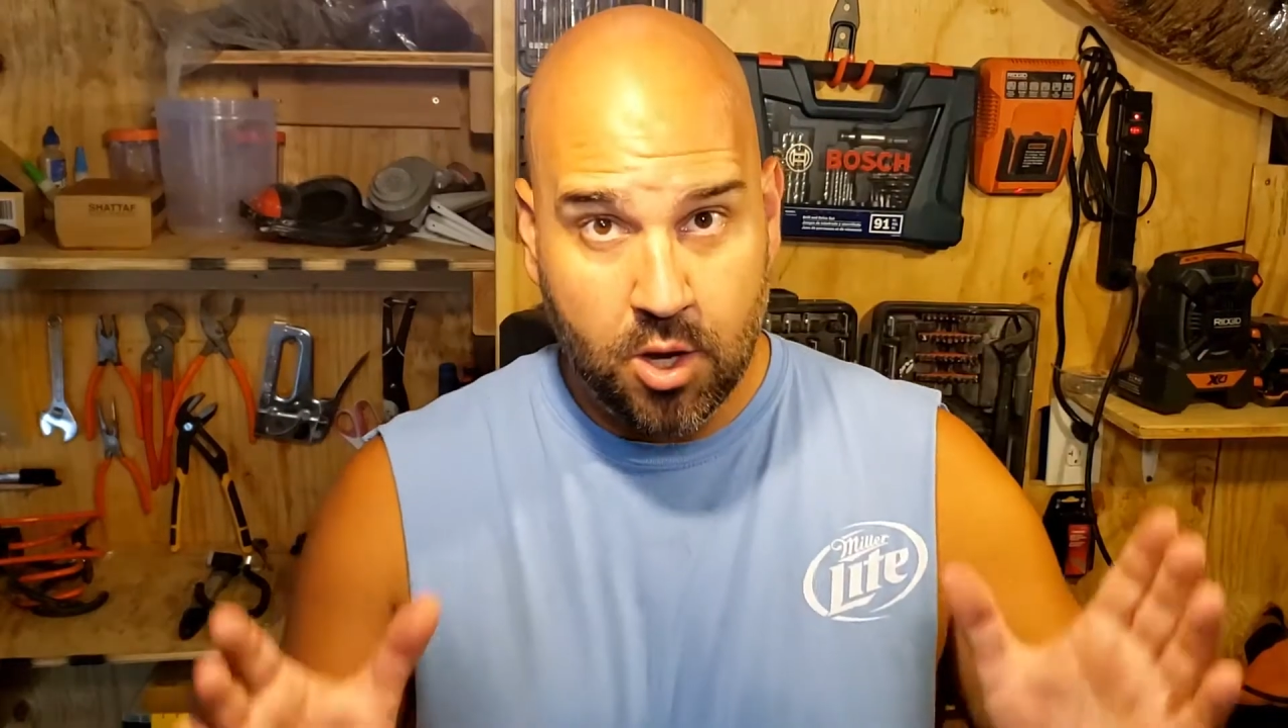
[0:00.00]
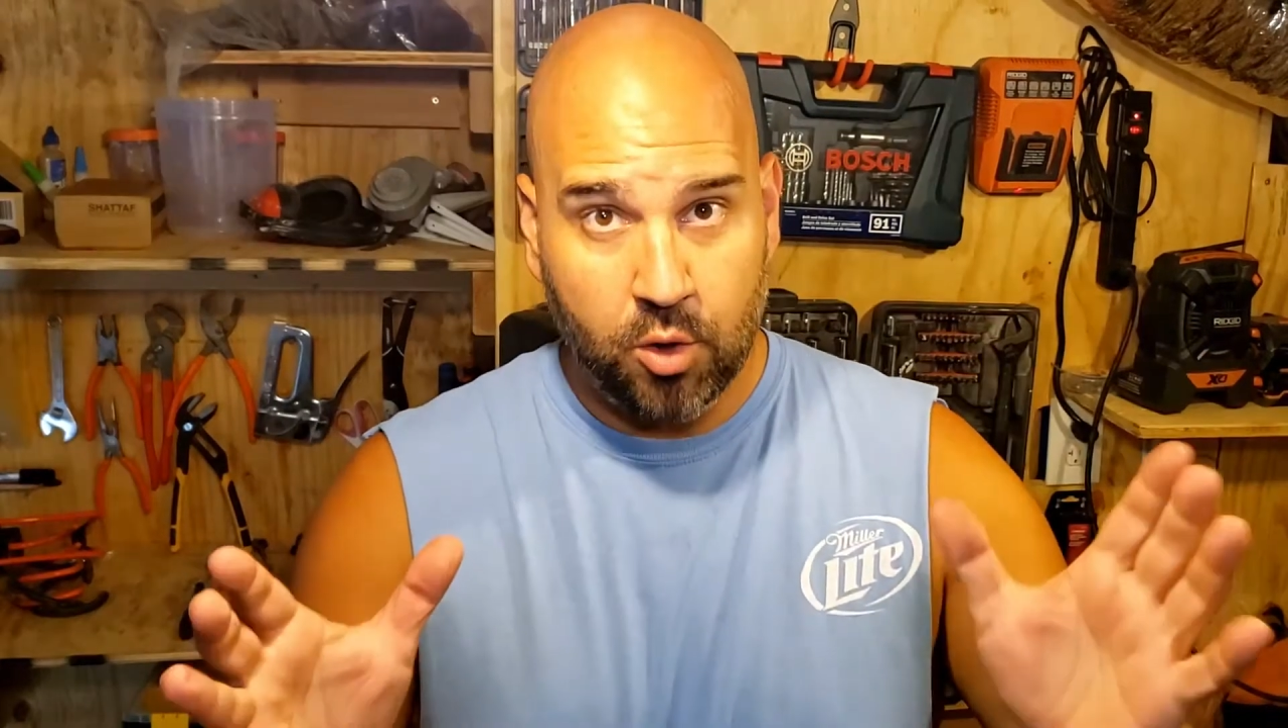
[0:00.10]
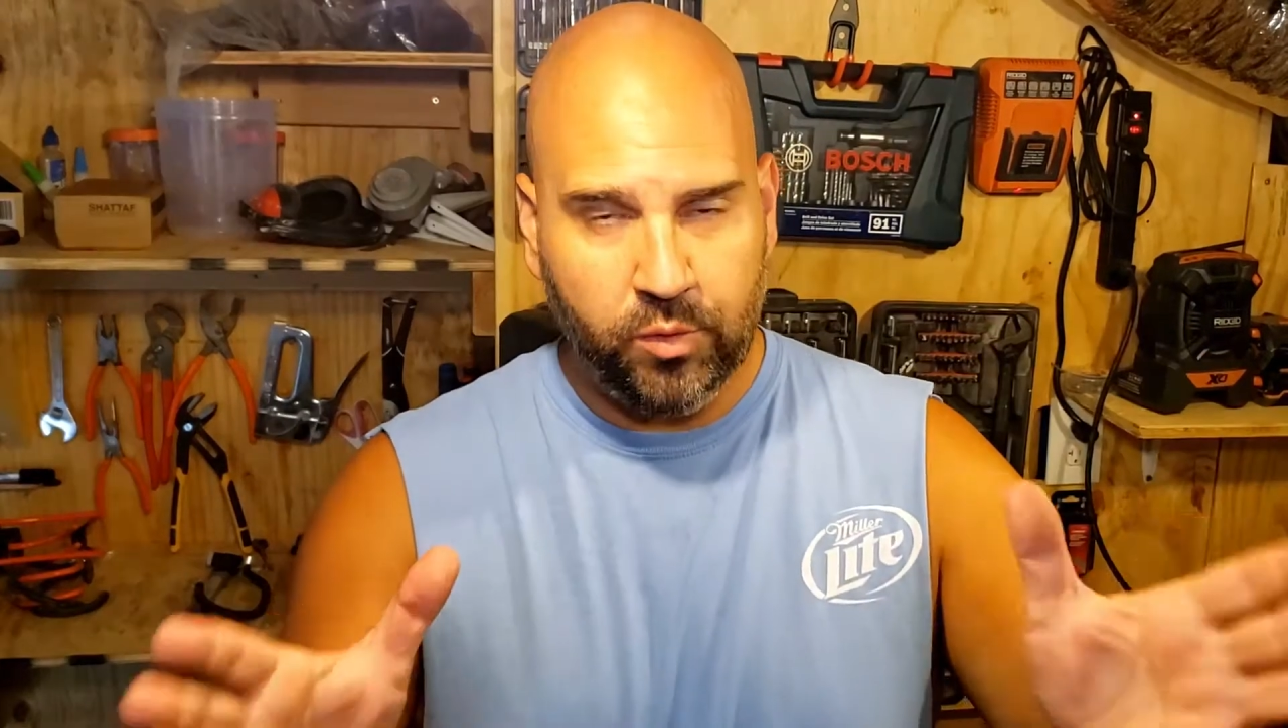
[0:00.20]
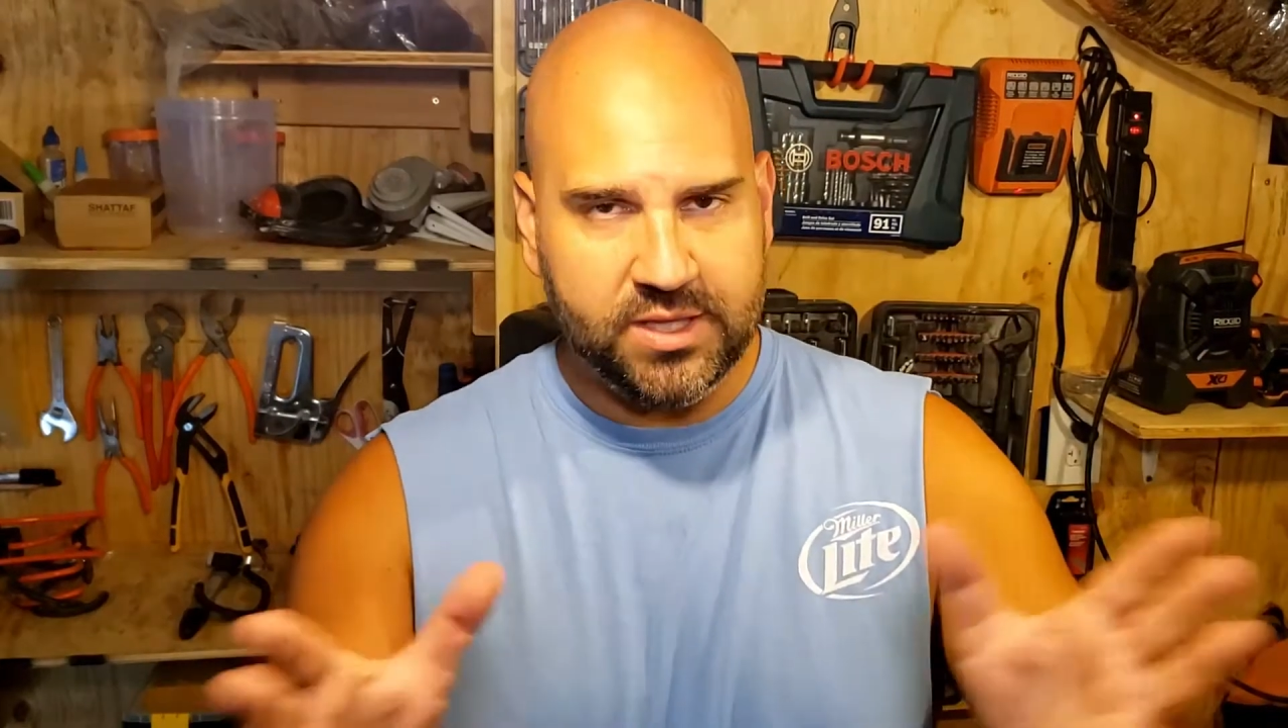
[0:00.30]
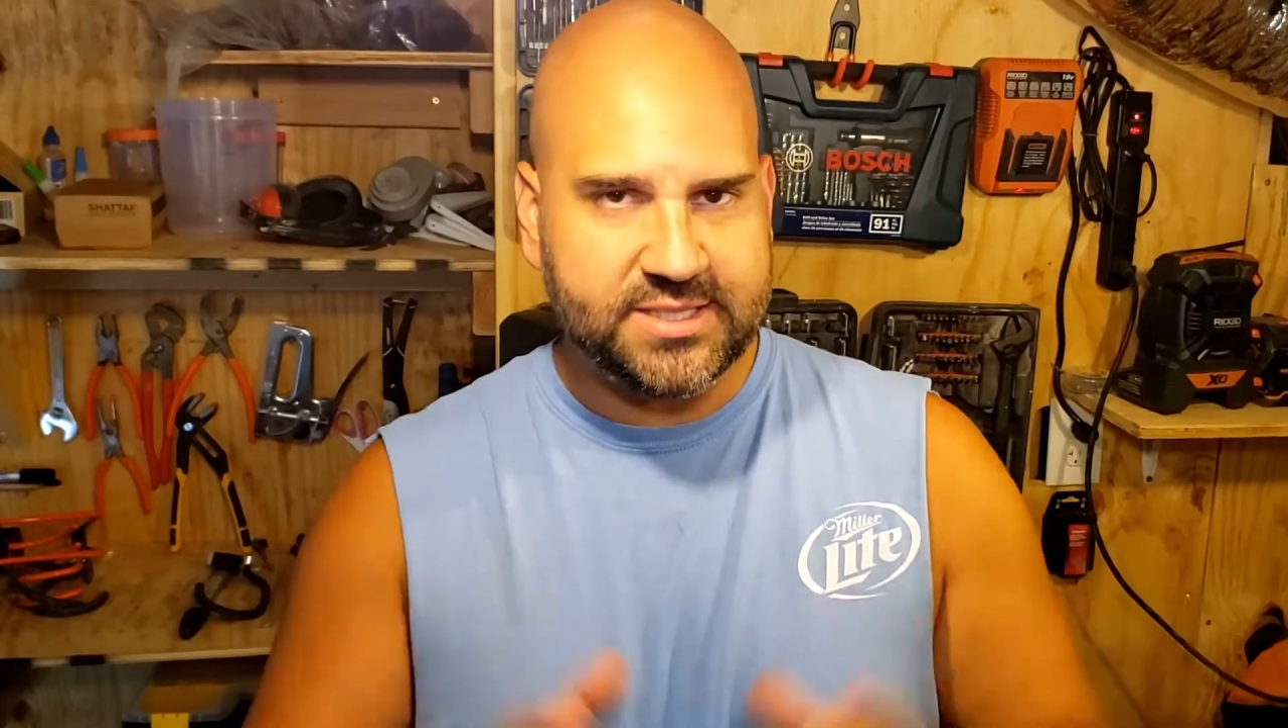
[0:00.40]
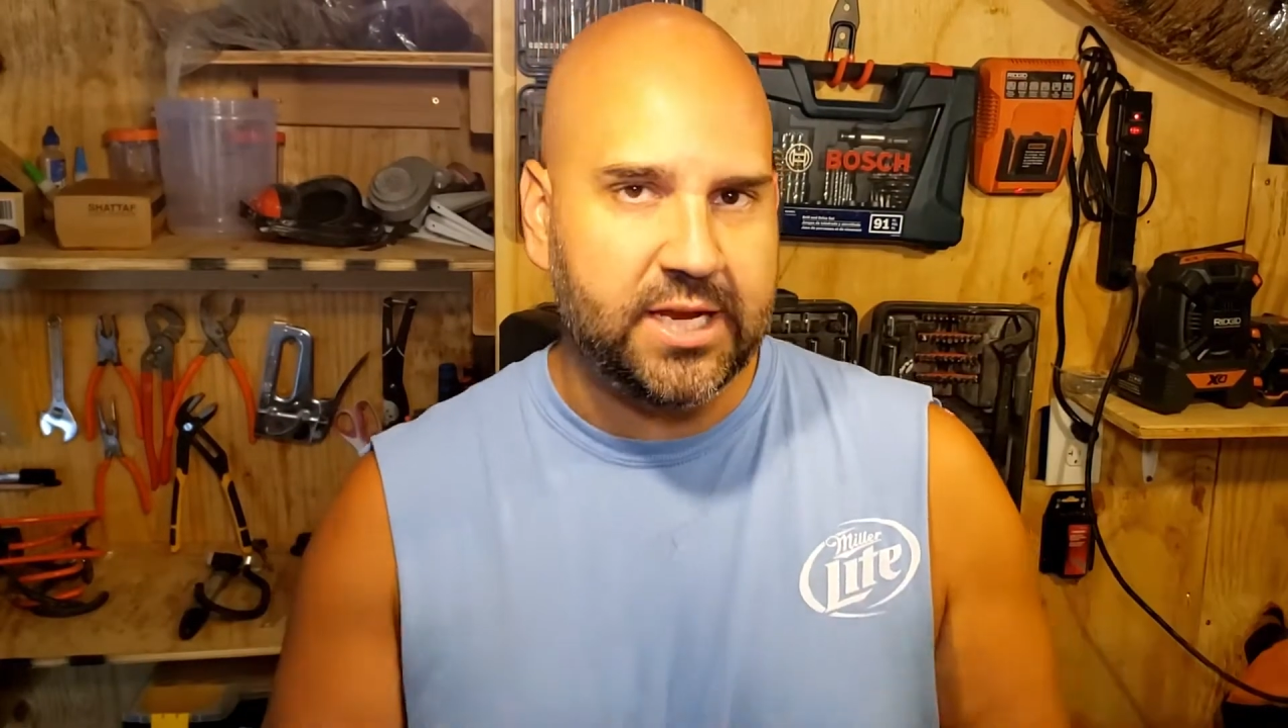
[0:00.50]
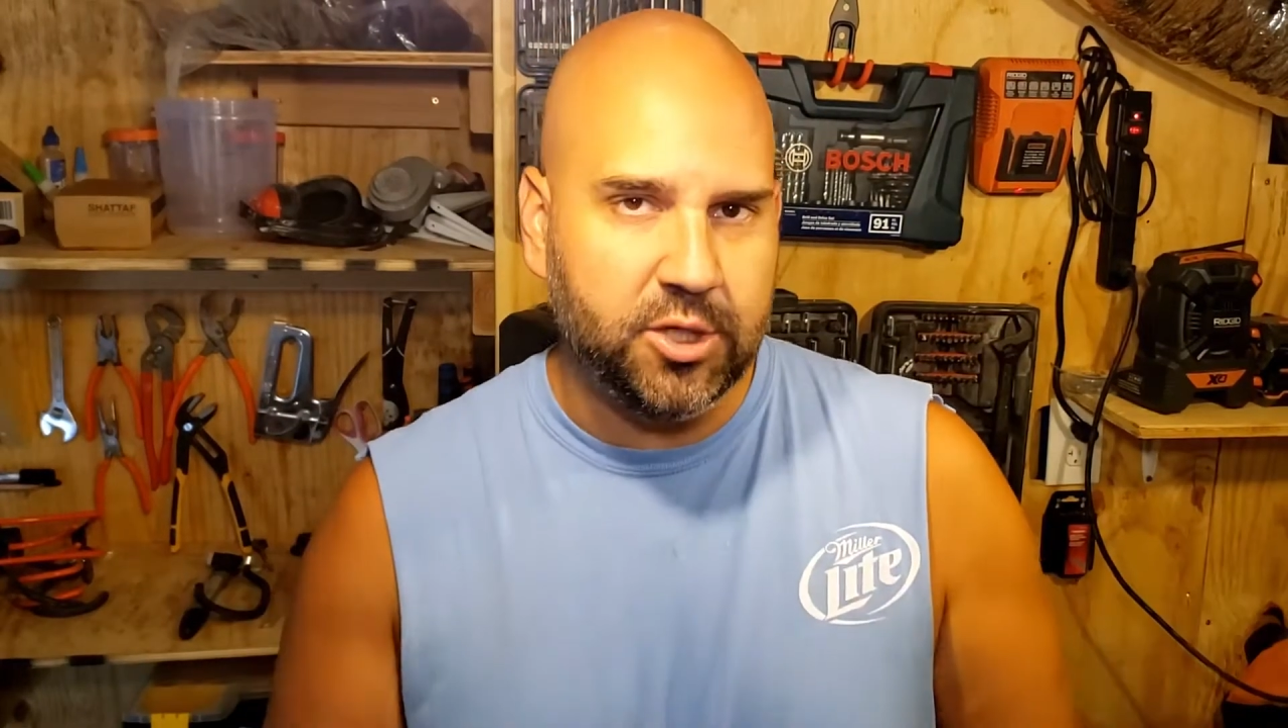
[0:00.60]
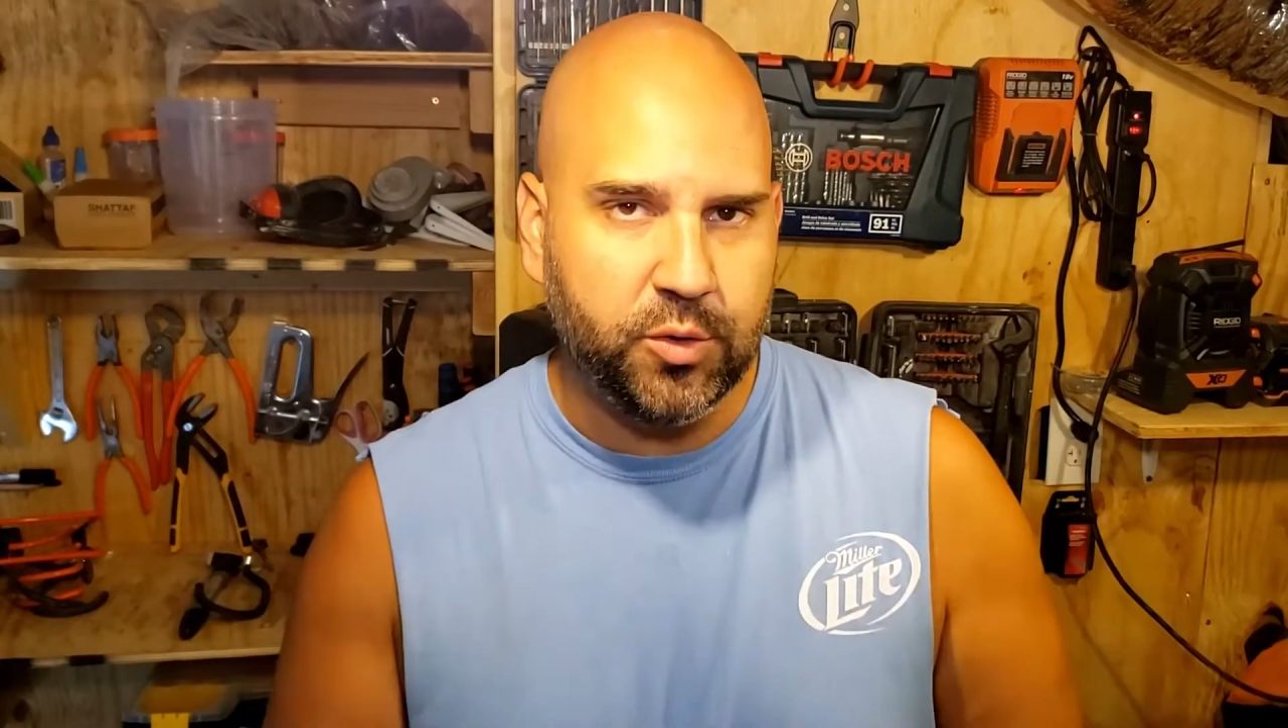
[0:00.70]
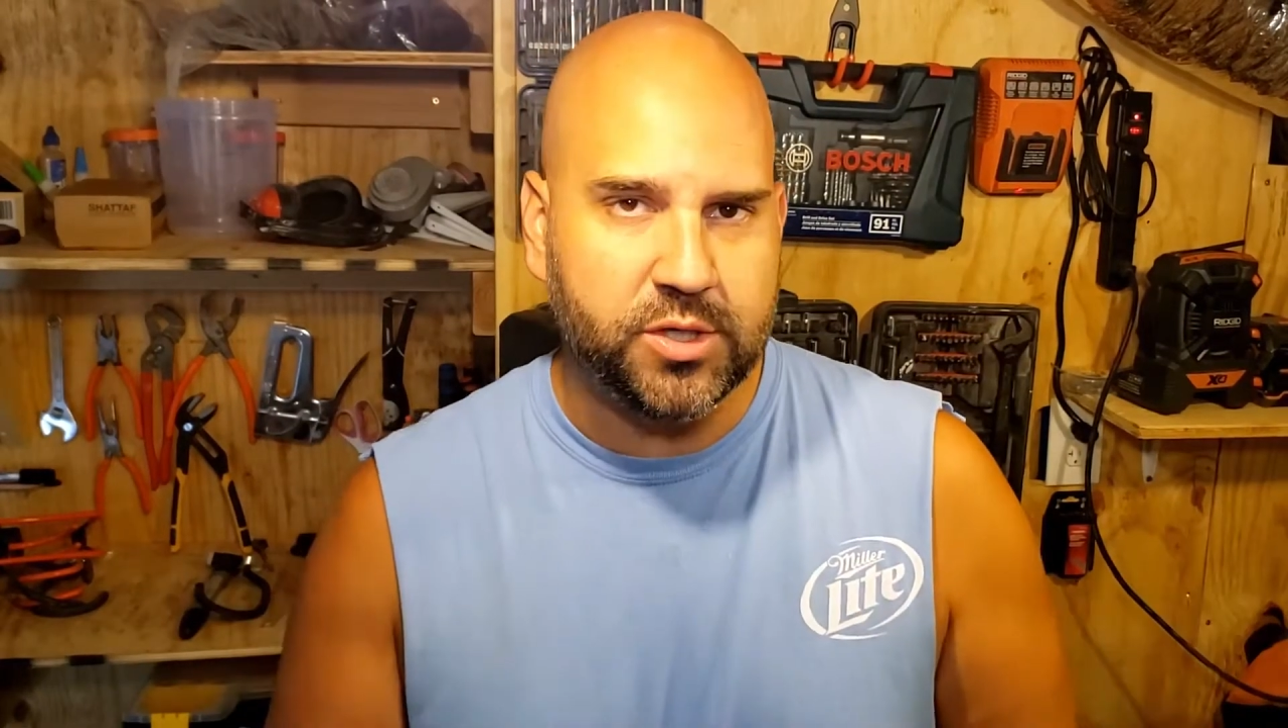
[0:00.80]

Real Estate Luke